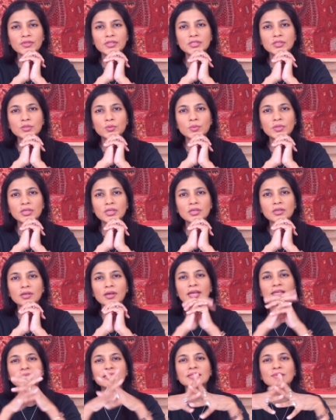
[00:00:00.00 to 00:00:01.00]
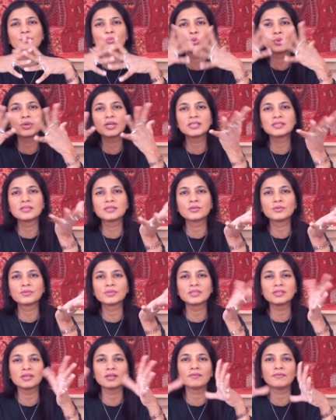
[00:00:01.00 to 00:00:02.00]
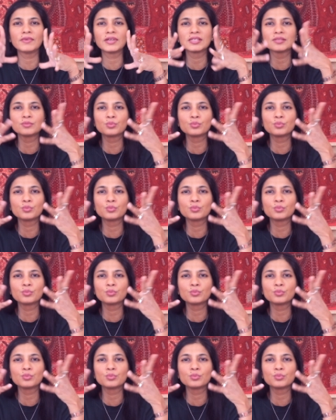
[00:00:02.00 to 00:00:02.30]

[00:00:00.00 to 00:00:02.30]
this week. Express yourself